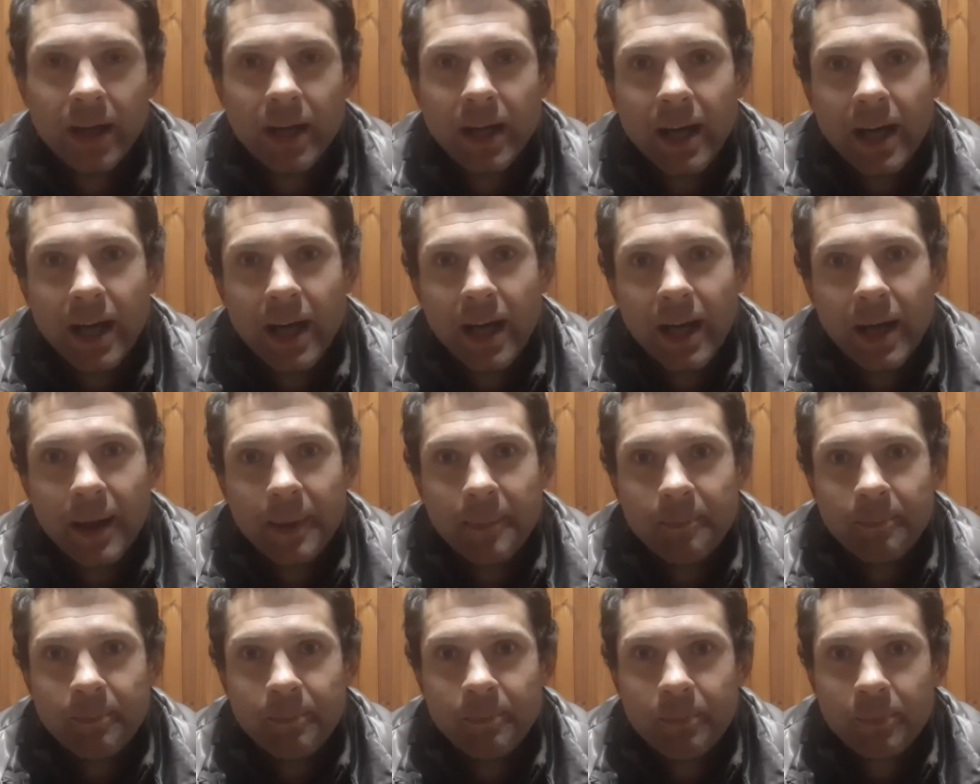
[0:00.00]

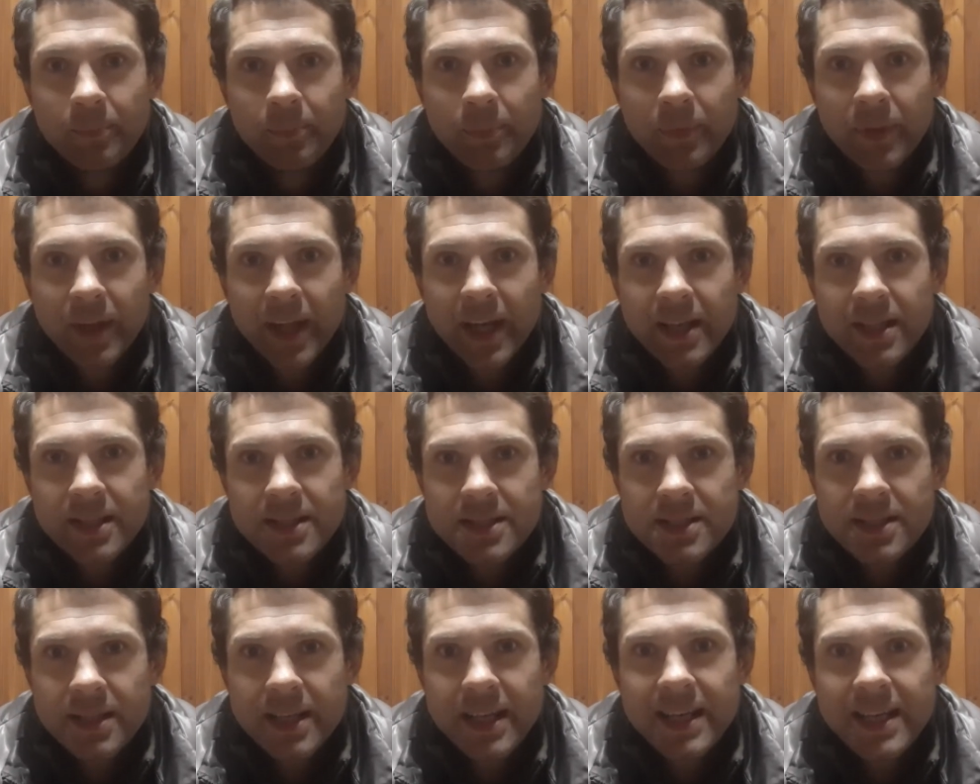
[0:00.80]

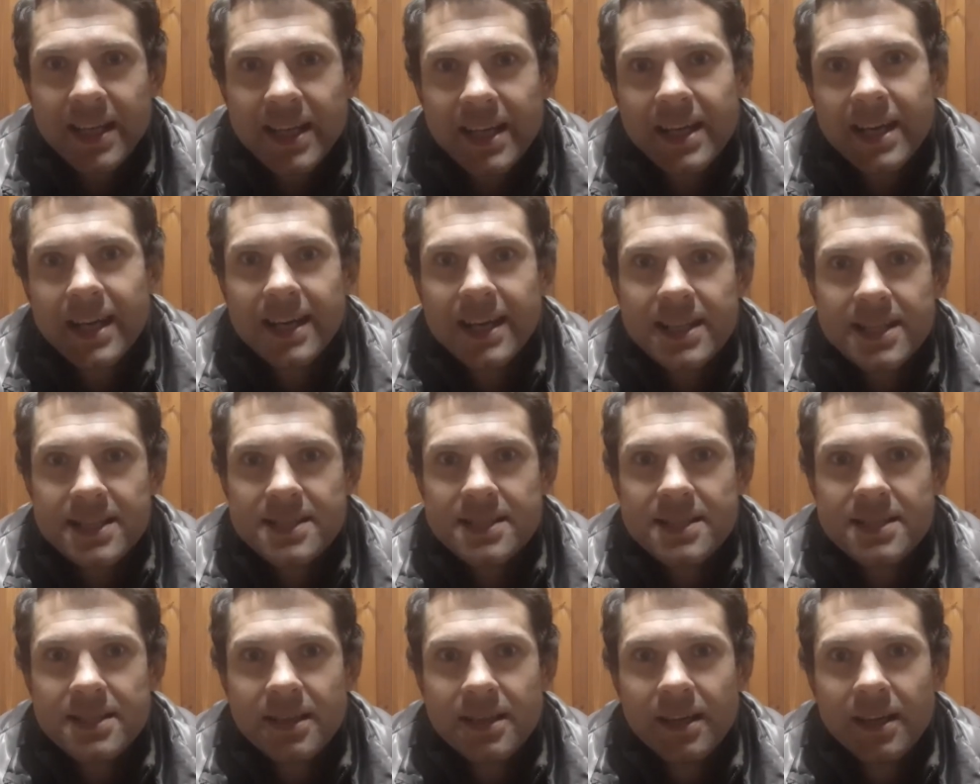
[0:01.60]
That
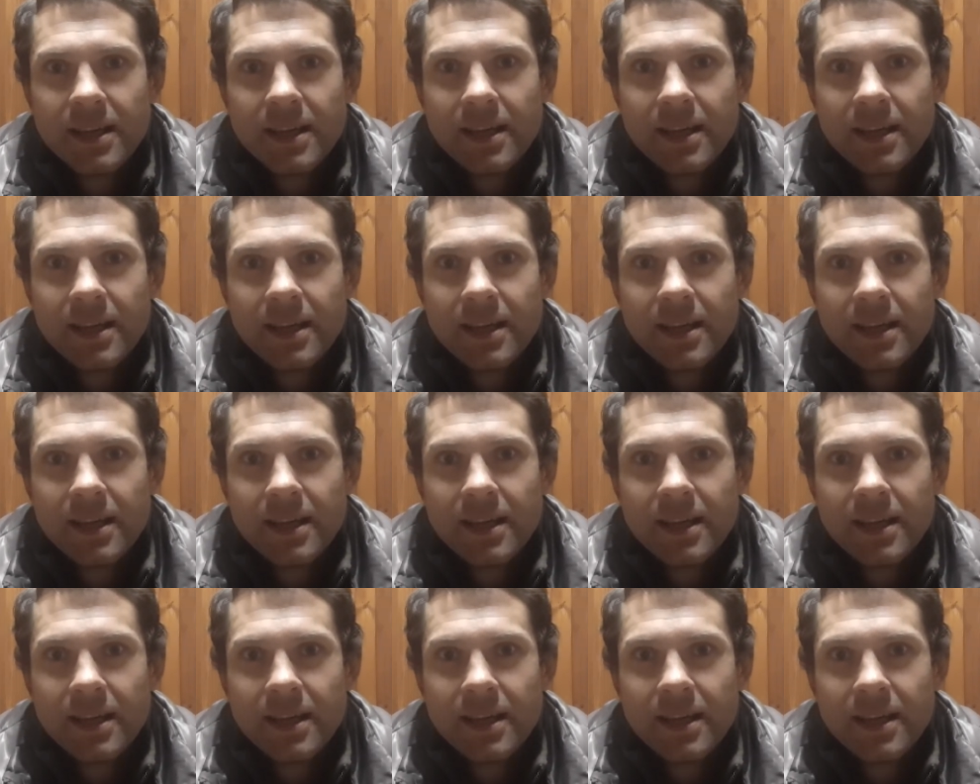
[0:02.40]
indicates